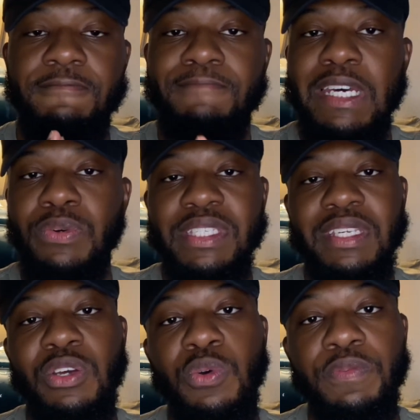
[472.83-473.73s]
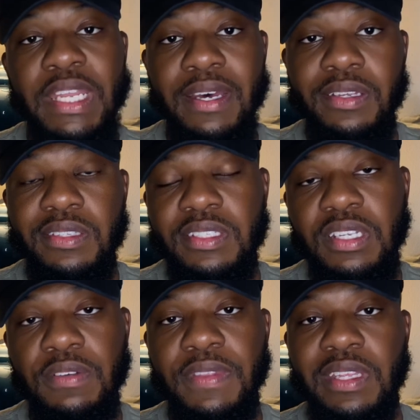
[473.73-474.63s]
I would say go for that instead
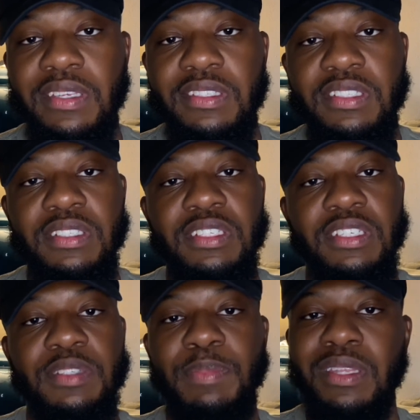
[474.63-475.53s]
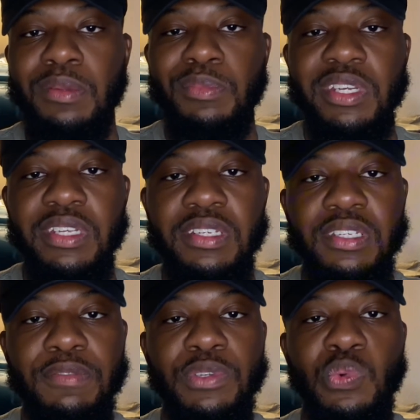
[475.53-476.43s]
of this. Spend the money
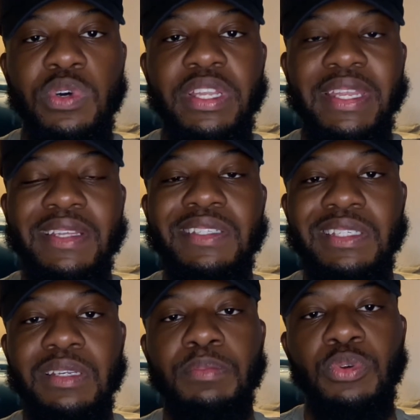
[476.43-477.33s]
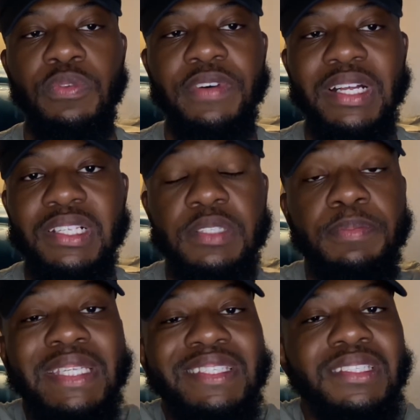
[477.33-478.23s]
if you want that scent profile
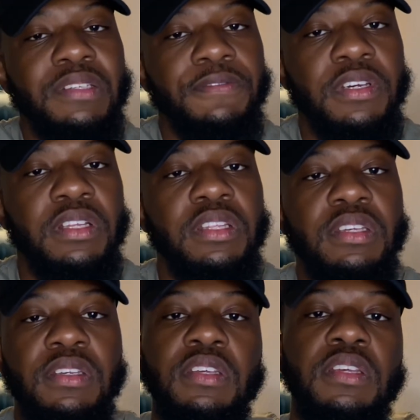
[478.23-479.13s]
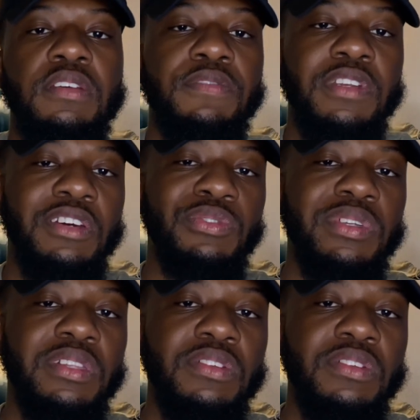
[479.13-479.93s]
specifically. If you're not really